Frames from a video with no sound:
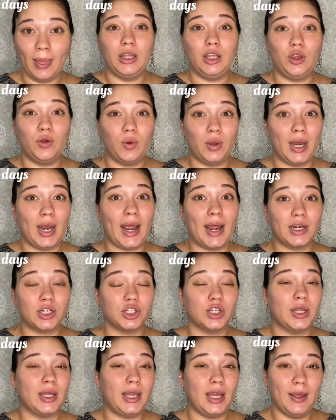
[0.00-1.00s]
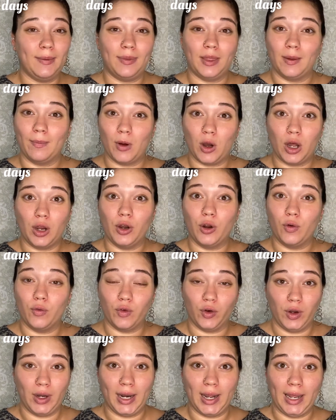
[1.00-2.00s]
You can actually keep them on
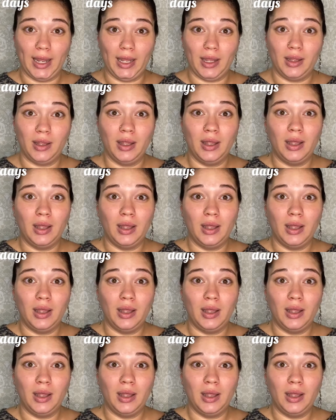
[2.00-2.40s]
overnight.